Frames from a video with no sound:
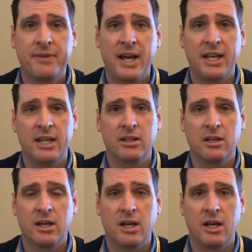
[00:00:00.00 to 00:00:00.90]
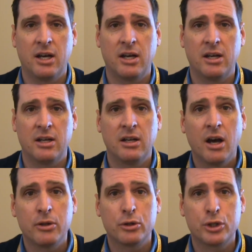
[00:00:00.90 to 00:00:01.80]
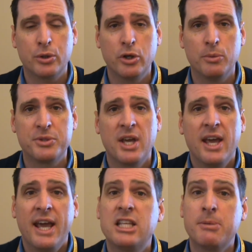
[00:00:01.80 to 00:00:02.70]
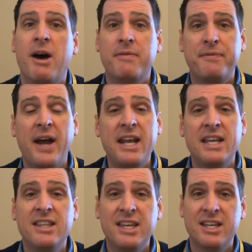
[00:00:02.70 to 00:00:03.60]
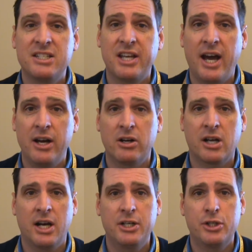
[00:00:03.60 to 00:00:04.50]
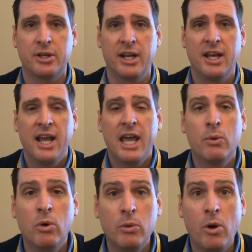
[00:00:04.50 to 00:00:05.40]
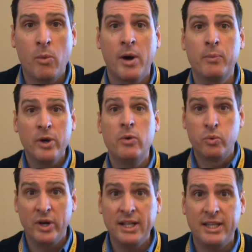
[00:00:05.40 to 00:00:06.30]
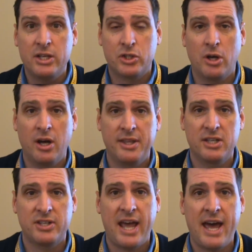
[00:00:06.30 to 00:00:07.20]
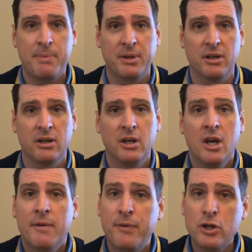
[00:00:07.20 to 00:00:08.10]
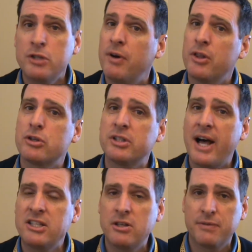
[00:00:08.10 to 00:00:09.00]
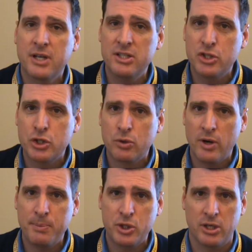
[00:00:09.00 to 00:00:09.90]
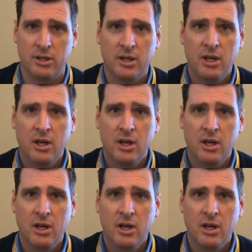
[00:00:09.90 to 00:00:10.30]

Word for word: fighting uh, other troops, it's about fighting the entire country. And in World War I, we really saw this happen. First of all, there's lots of conscription.